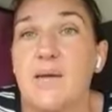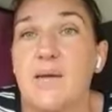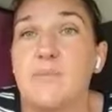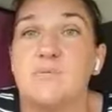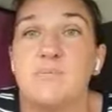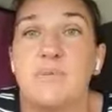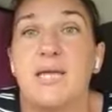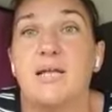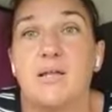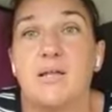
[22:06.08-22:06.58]
and kept
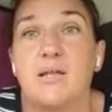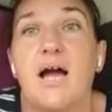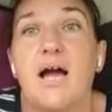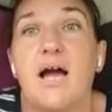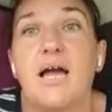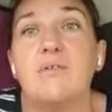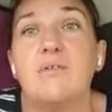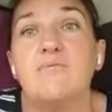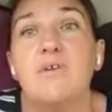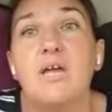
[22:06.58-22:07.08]
me
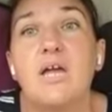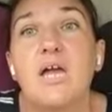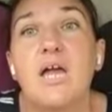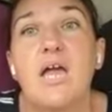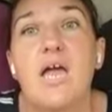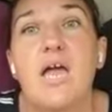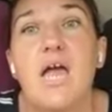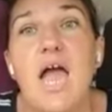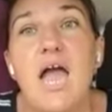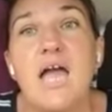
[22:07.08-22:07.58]
alive.
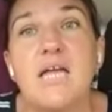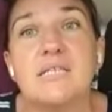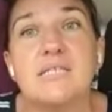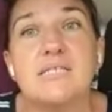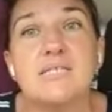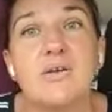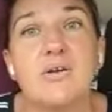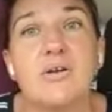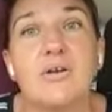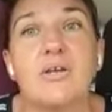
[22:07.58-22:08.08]
And
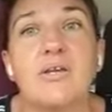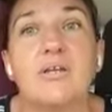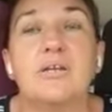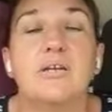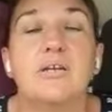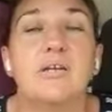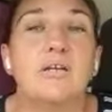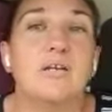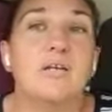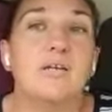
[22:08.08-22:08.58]
so
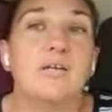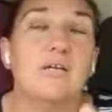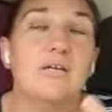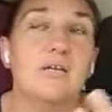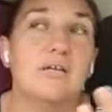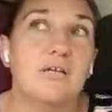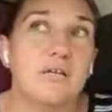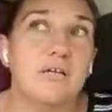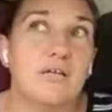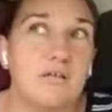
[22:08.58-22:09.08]

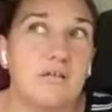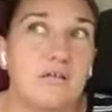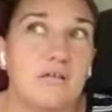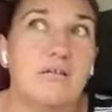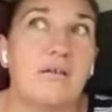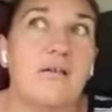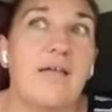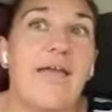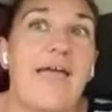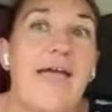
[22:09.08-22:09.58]

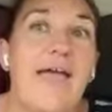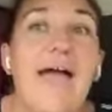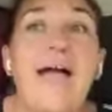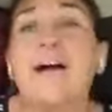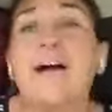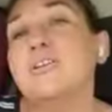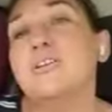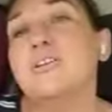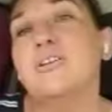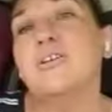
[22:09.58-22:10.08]

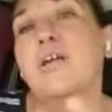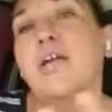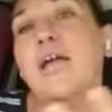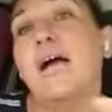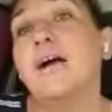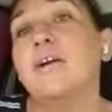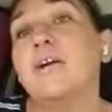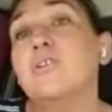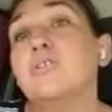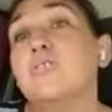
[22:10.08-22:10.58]
how do
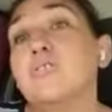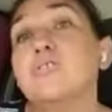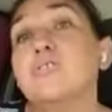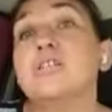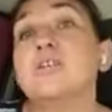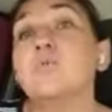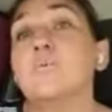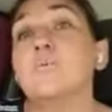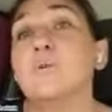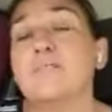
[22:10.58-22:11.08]
you
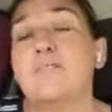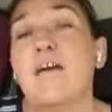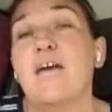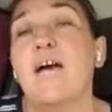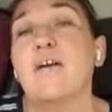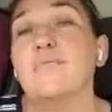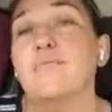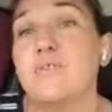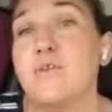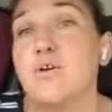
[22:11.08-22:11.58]
deal with
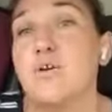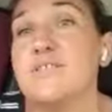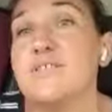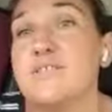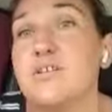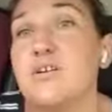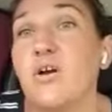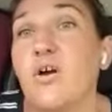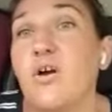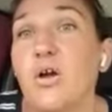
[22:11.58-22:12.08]
that for those
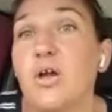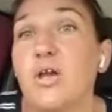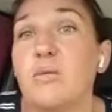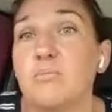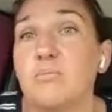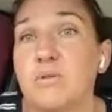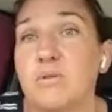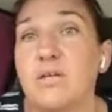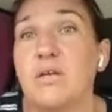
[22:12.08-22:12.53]
that are home?